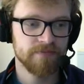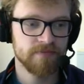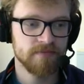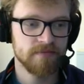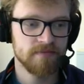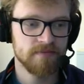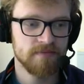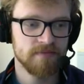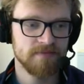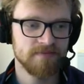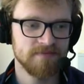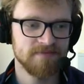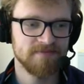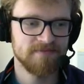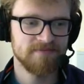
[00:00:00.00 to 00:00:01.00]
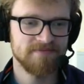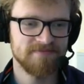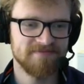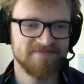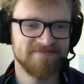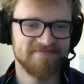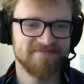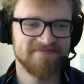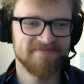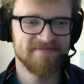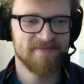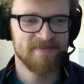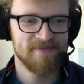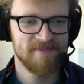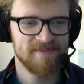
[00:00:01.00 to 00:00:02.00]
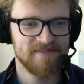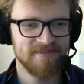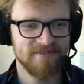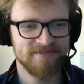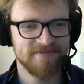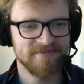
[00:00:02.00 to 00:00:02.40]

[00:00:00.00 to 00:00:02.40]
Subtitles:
No one is speaking in this clip.